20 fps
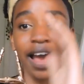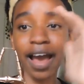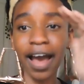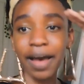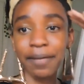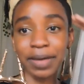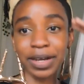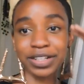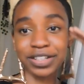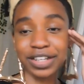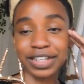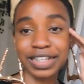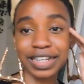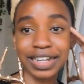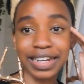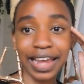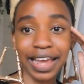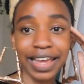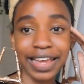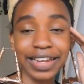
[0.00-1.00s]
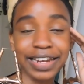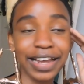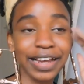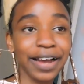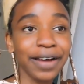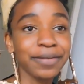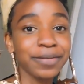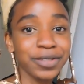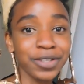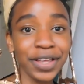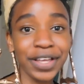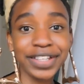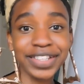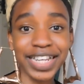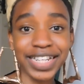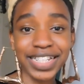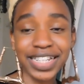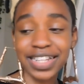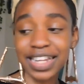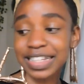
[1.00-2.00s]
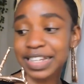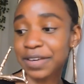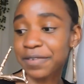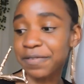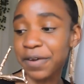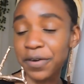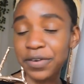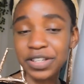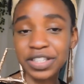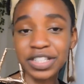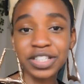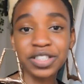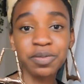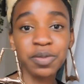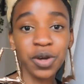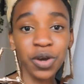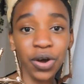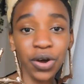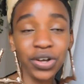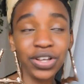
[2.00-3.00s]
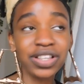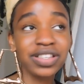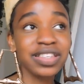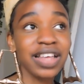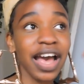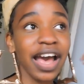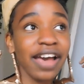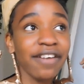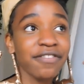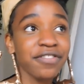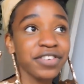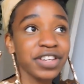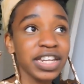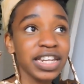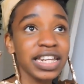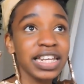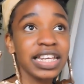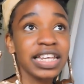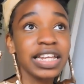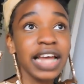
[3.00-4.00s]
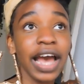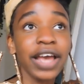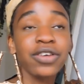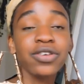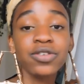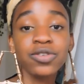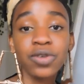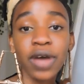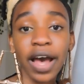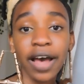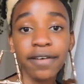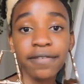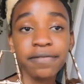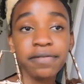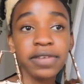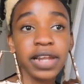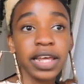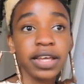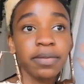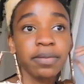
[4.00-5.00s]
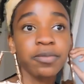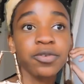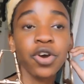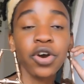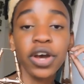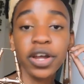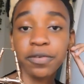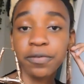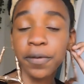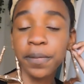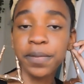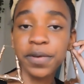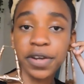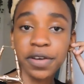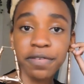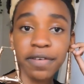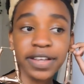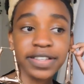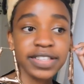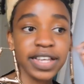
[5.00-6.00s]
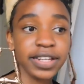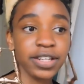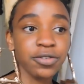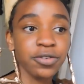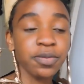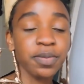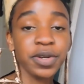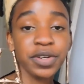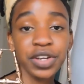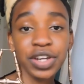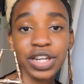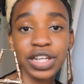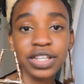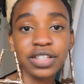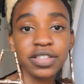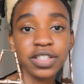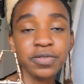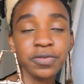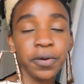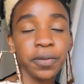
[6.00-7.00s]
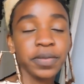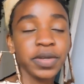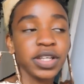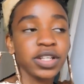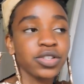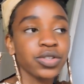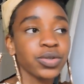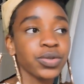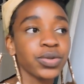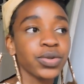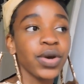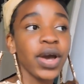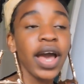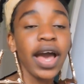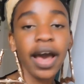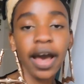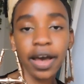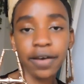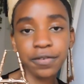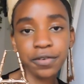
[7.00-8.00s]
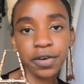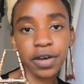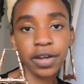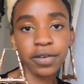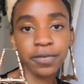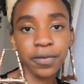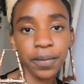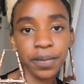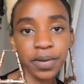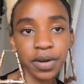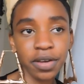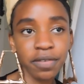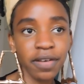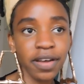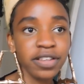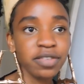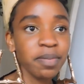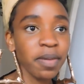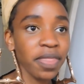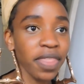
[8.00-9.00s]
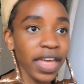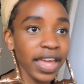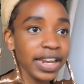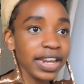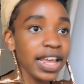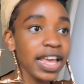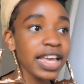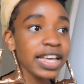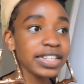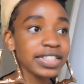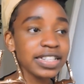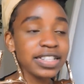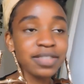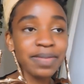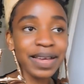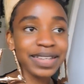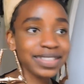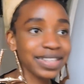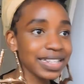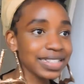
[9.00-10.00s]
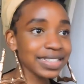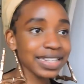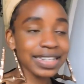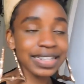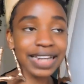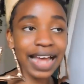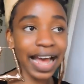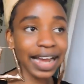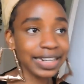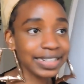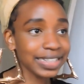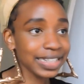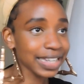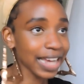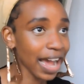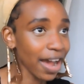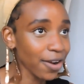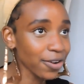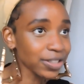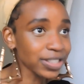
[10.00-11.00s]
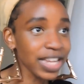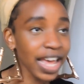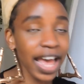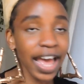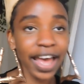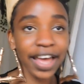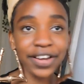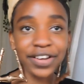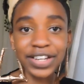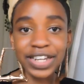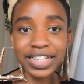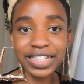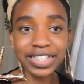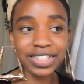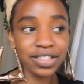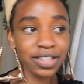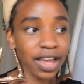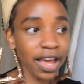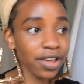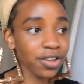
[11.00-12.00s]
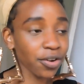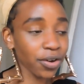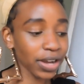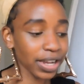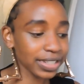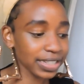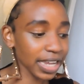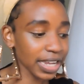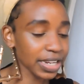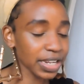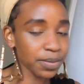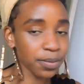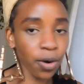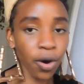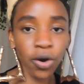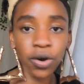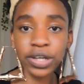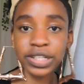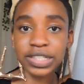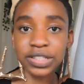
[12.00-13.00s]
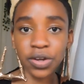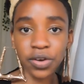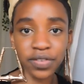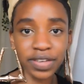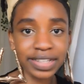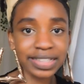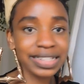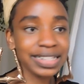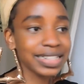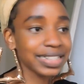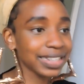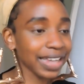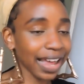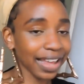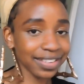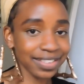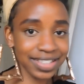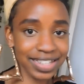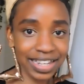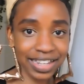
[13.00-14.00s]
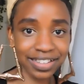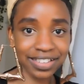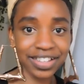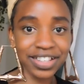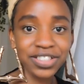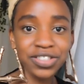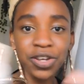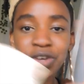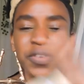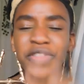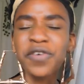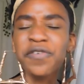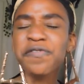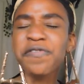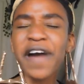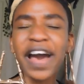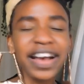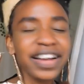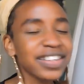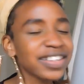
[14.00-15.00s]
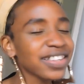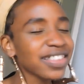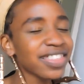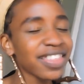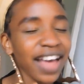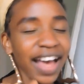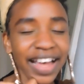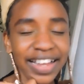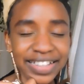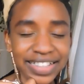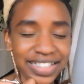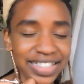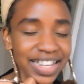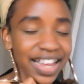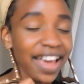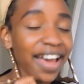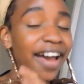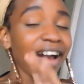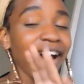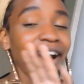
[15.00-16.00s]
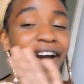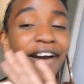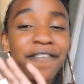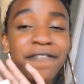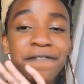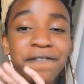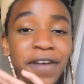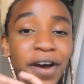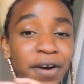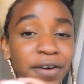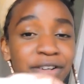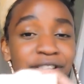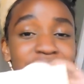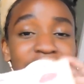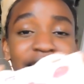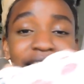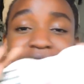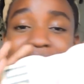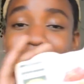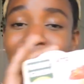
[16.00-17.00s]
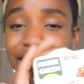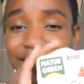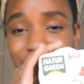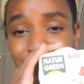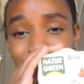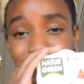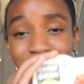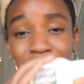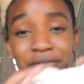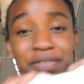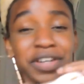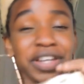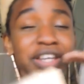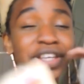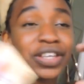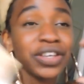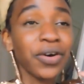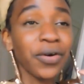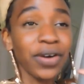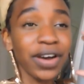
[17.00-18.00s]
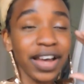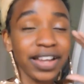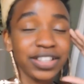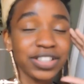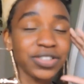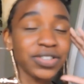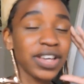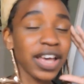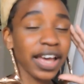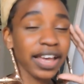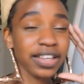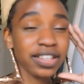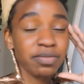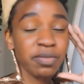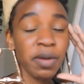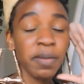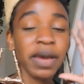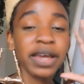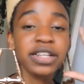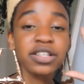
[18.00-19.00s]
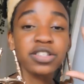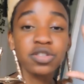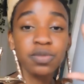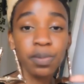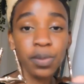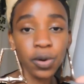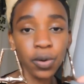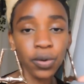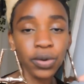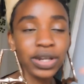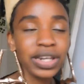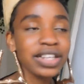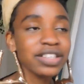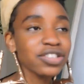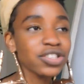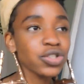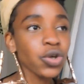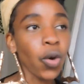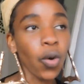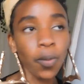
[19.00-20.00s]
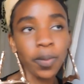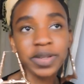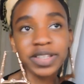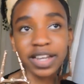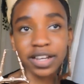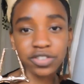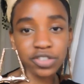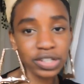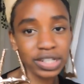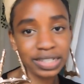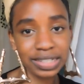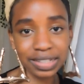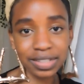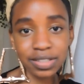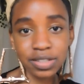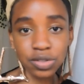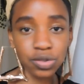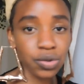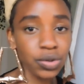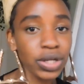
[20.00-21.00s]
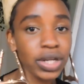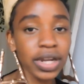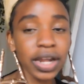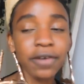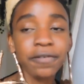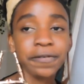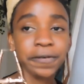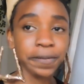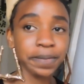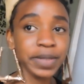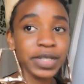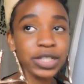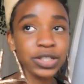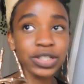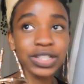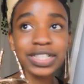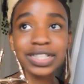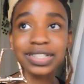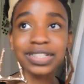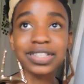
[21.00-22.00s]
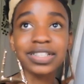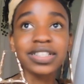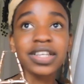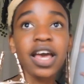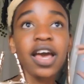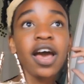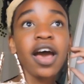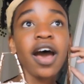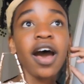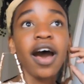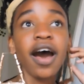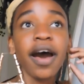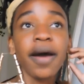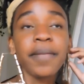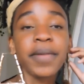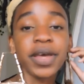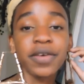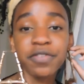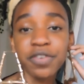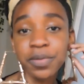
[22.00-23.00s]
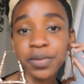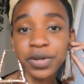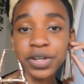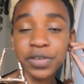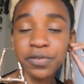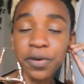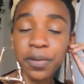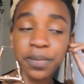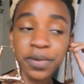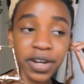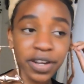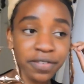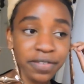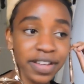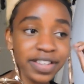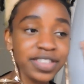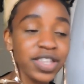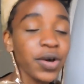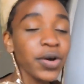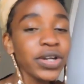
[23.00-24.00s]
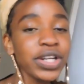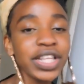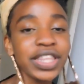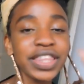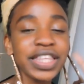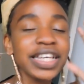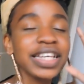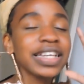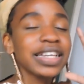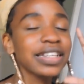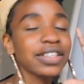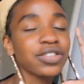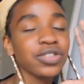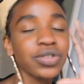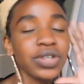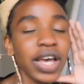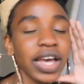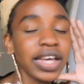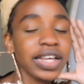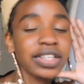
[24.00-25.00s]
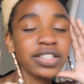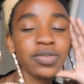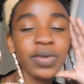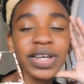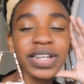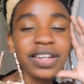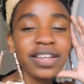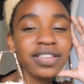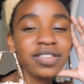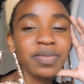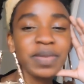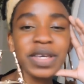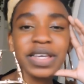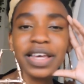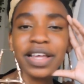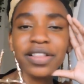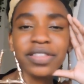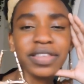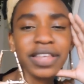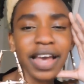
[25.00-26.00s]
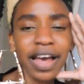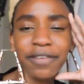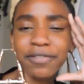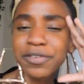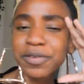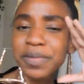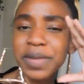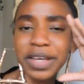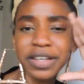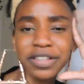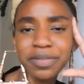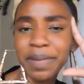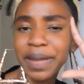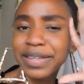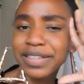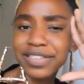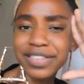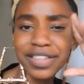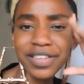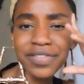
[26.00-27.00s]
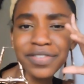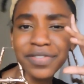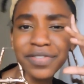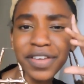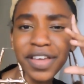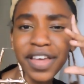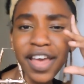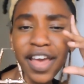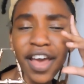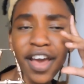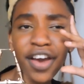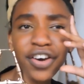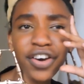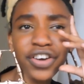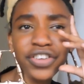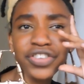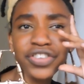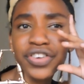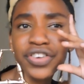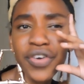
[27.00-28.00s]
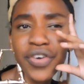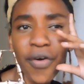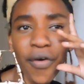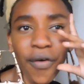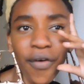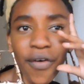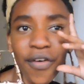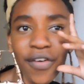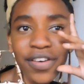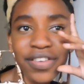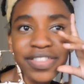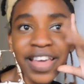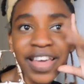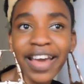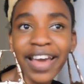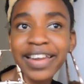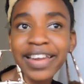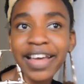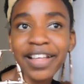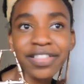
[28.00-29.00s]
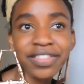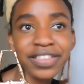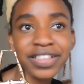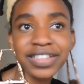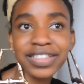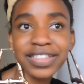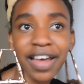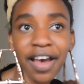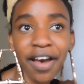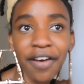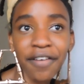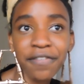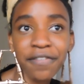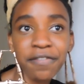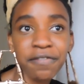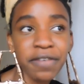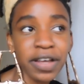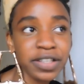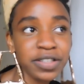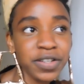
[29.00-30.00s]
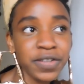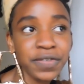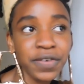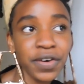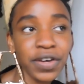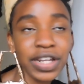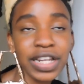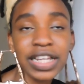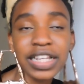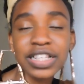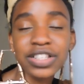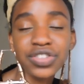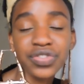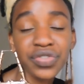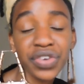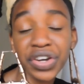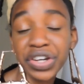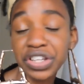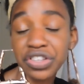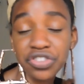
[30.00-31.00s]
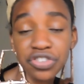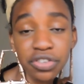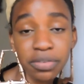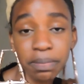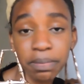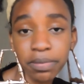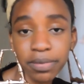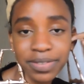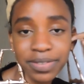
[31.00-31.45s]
I'm actually crying. Like, I'm so excited that I found this because I used to have like yogurt for breakfast, and it would be really easy for me to have yogurt for breakfast. But then since my skin started acting out, I couldn't eat yogurt anymore because obviously it has dairy. So the fact that I found lactose-free yogurt, you guys, my mind is blown. Let's just hope it actually tastes good enough for me to eat it every morning for breakfast. The only thing is, you guys, why does being healthy have to be expensive? Because, you know, the unhealthy stuff, first of all, is very cheap.